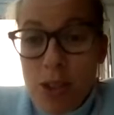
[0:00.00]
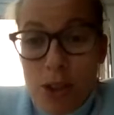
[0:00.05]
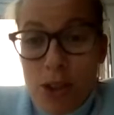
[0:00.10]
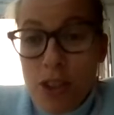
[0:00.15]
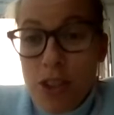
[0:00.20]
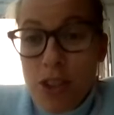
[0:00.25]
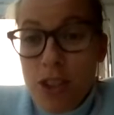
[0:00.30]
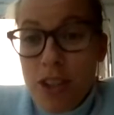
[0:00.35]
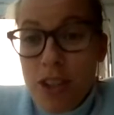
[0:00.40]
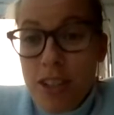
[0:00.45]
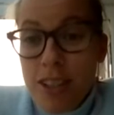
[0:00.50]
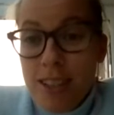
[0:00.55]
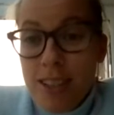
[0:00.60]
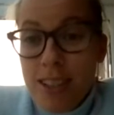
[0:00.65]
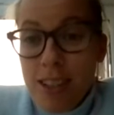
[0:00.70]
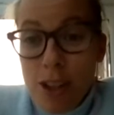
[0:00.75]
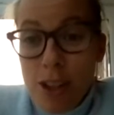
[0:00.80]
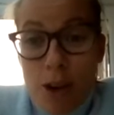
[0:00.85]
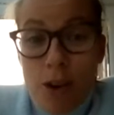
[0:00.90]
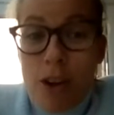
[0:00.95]
just
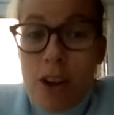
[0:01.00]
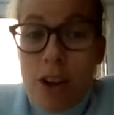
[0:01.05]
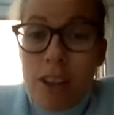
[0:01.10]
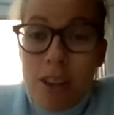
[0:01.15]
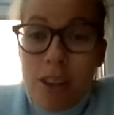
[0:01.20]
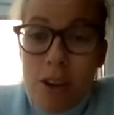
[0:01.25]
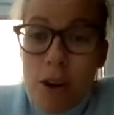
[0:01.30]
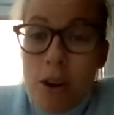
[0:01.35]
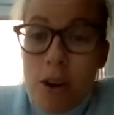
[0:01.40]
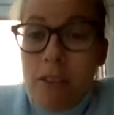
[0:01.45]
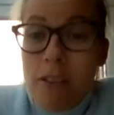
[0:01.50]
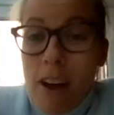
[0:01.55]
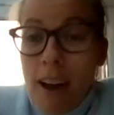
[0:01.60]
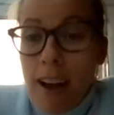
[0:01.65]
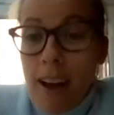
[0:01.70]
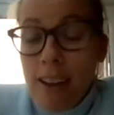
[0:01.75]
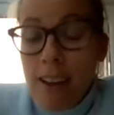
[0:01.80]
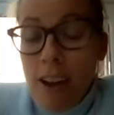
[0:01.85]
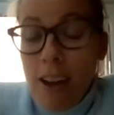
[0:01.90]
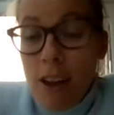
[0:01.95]
look at the cover
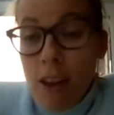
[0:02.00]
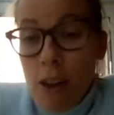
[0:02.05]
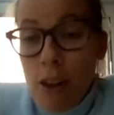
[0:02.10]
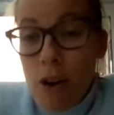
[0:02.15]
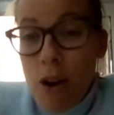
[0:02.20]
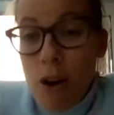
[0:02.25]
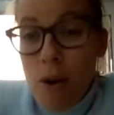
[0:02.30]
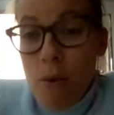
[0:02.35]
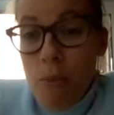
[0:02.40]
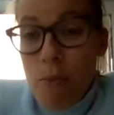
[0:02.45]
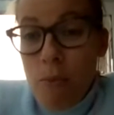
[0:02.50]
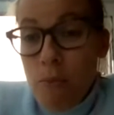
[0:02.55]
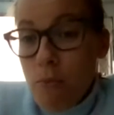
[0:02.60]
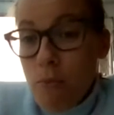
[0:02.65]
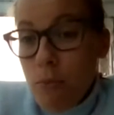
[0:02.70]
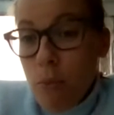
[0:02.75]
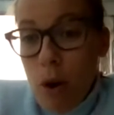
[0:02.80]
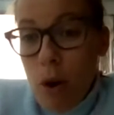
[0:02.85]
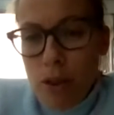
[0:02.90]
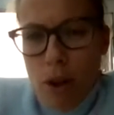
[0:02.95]
and look at
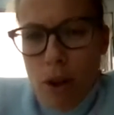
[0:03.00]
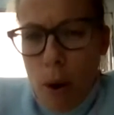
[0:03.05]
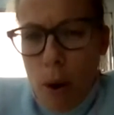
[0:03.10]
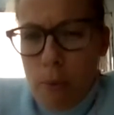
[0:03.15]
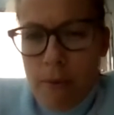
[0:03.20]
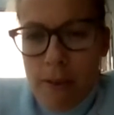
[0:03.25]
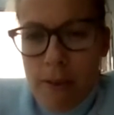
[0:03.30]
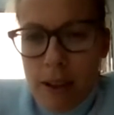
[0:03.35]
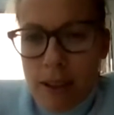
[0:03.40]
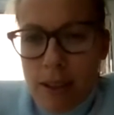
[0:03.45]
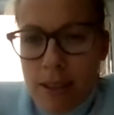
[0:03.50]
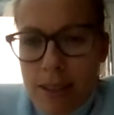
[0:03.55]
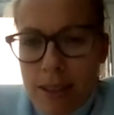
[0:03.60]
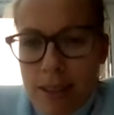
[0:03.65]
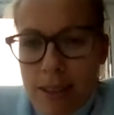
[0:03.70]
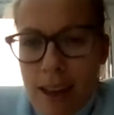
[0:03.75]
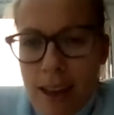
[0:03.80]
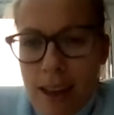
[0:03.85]
what's obvious.